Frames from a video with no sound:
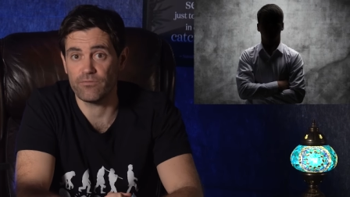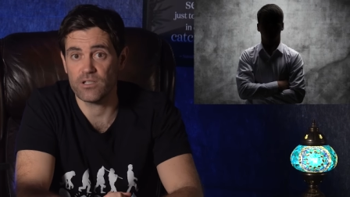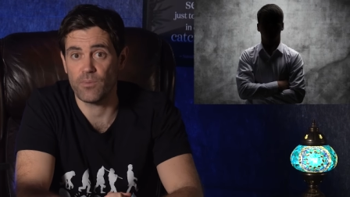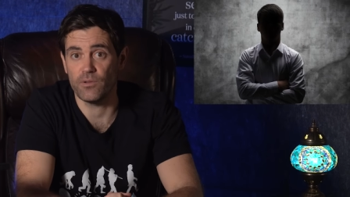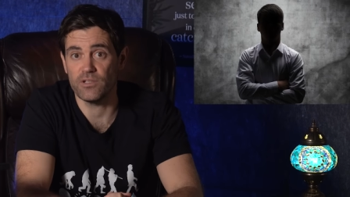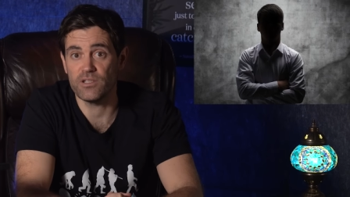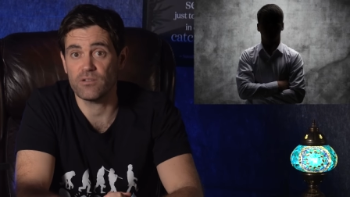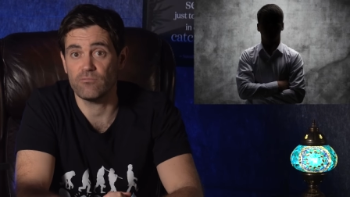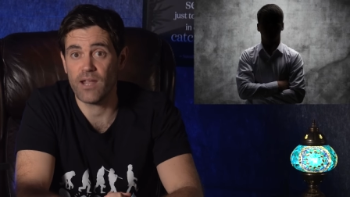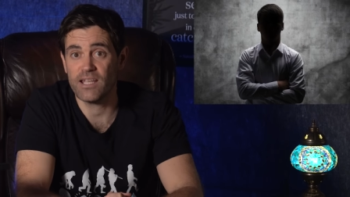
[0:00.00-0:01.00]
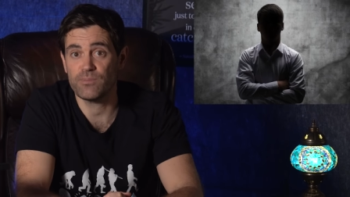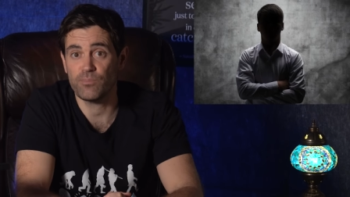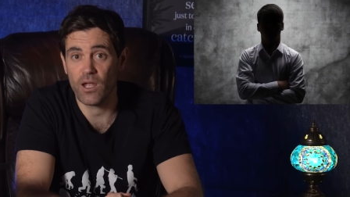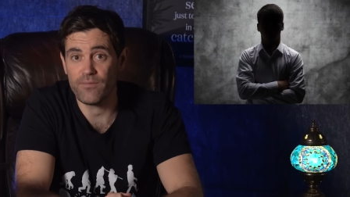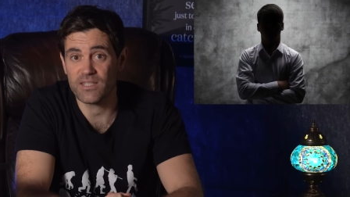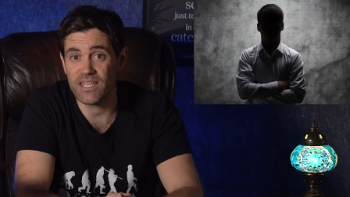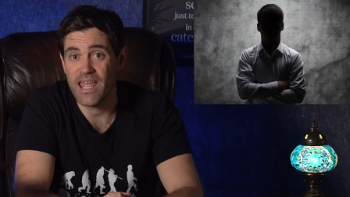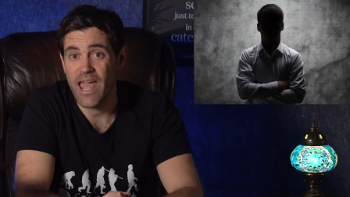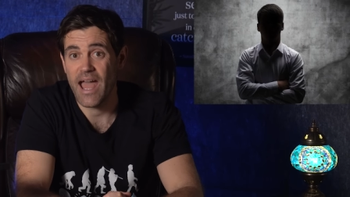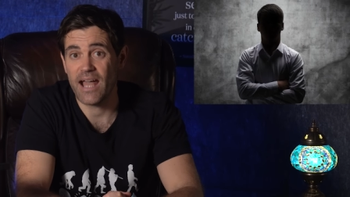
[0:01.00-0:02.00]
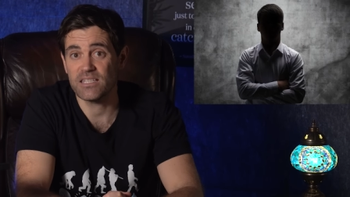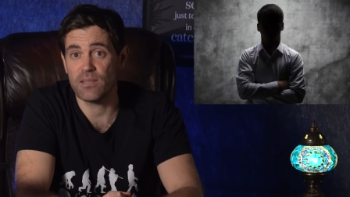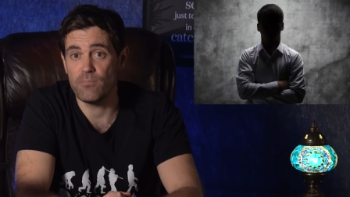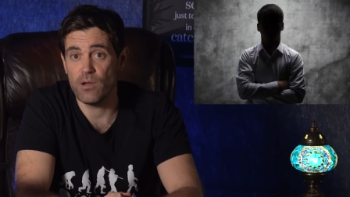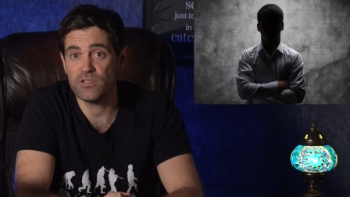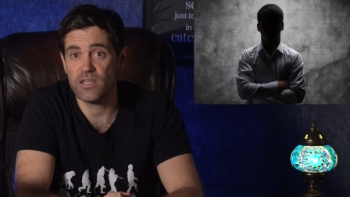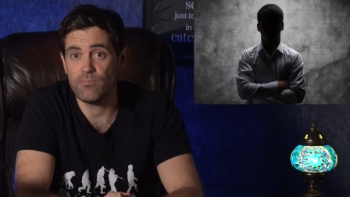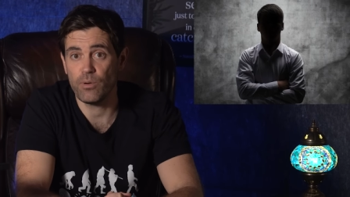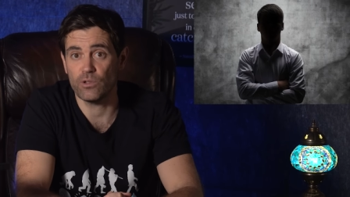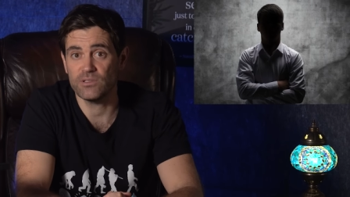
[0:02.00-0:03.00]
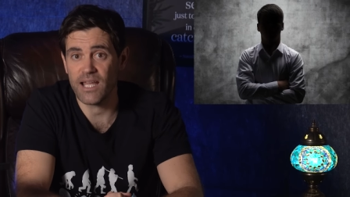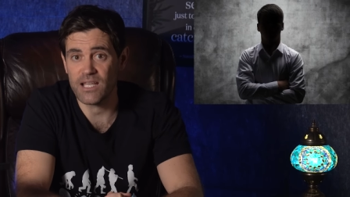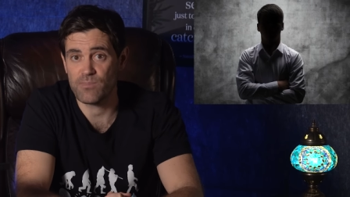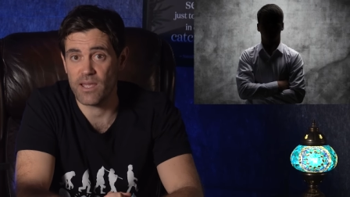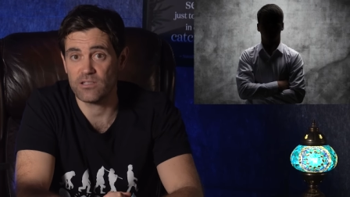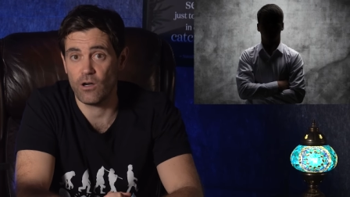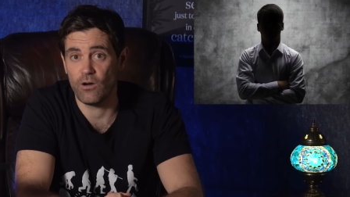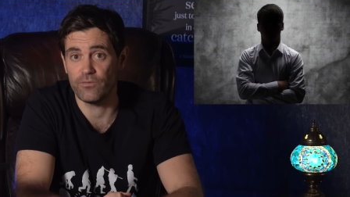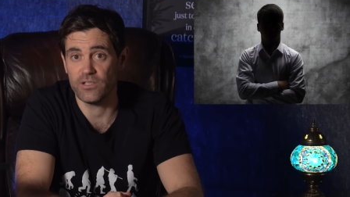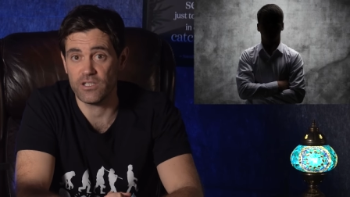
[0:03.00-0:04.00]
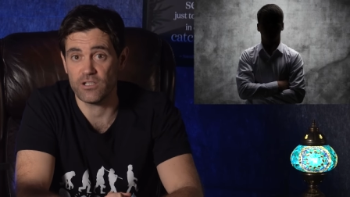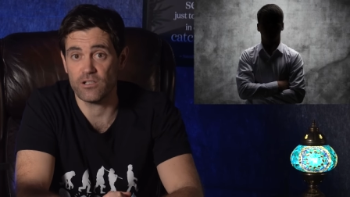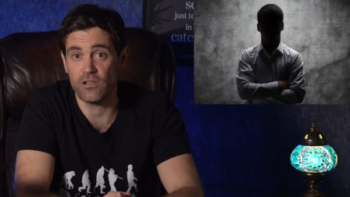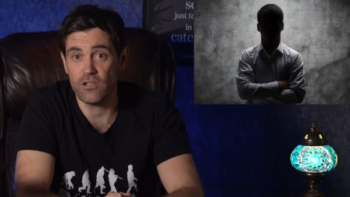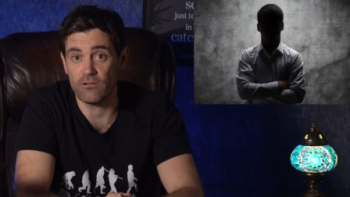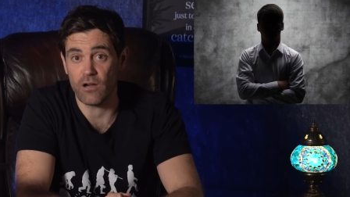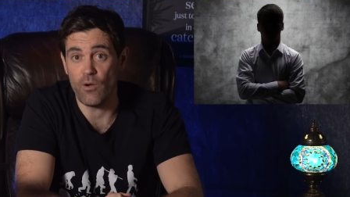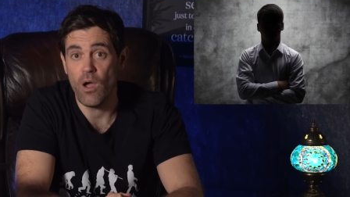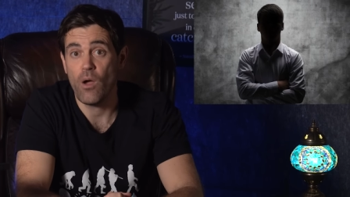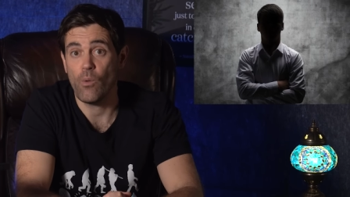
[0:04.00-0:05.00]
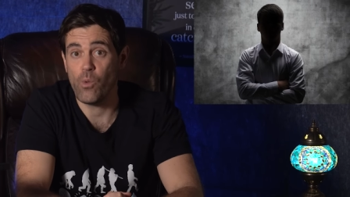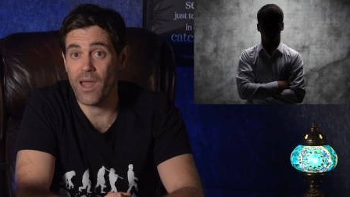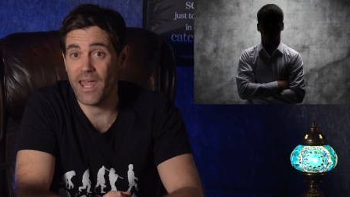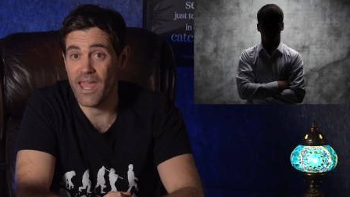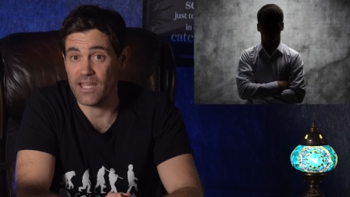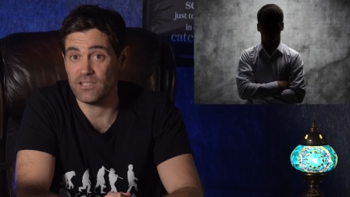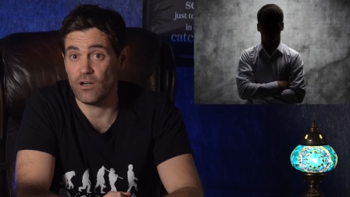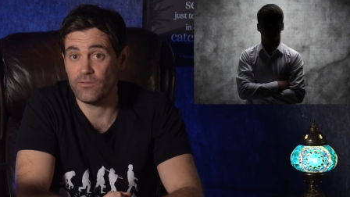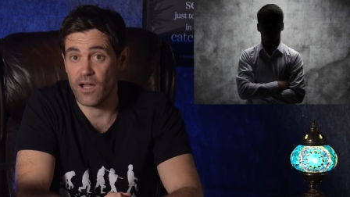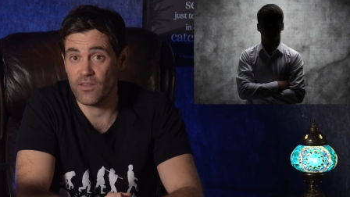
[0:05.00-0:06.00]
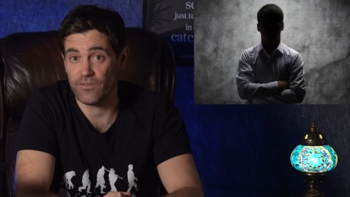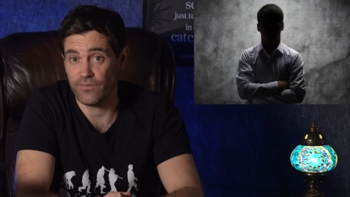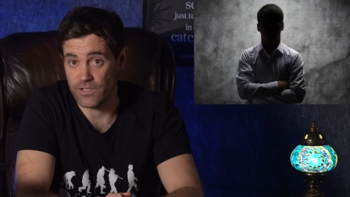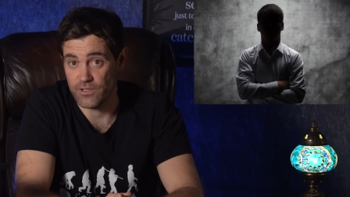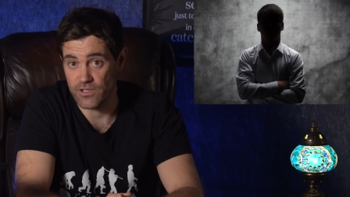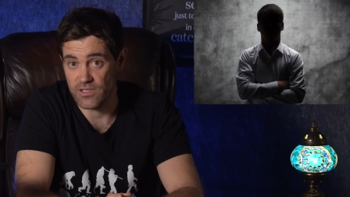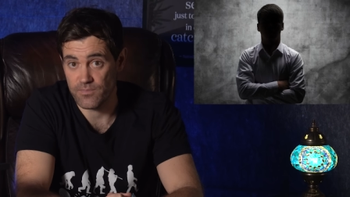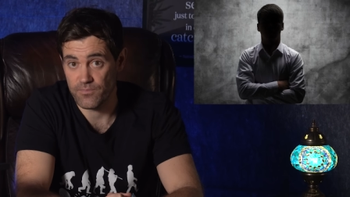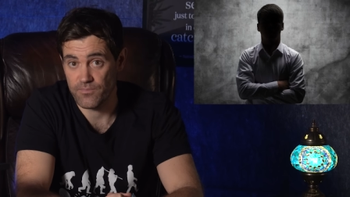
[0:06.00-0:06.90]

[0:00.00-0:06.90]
of respondents ranked privacy as the most important aspect of the digital euro, well ahead of other features.